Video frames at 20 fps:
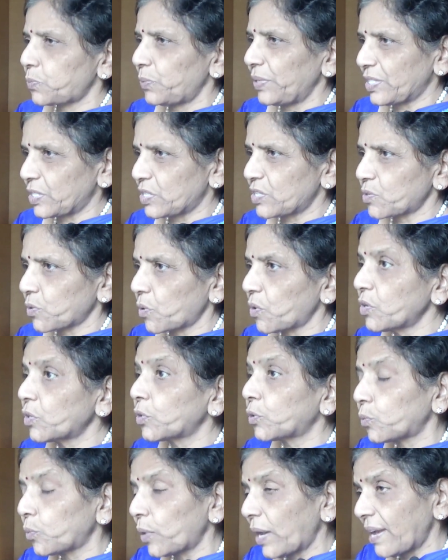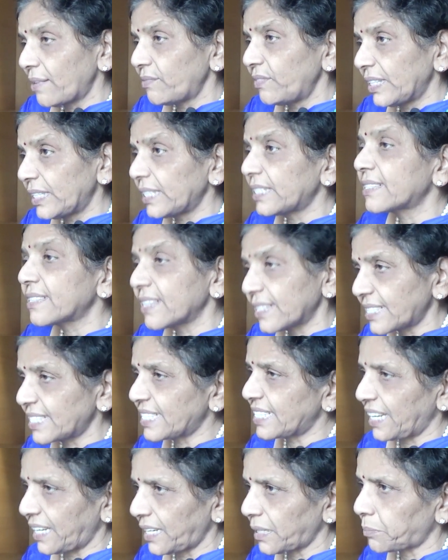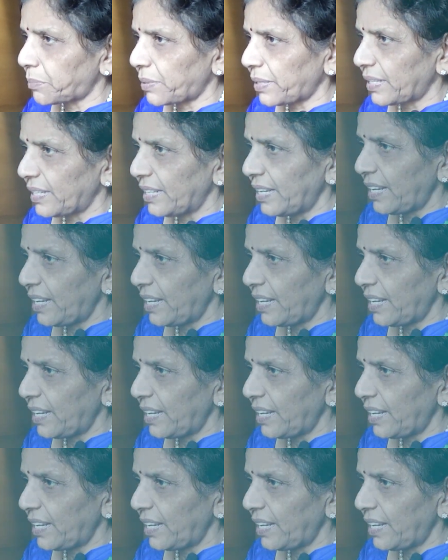we stock to have it sustainable.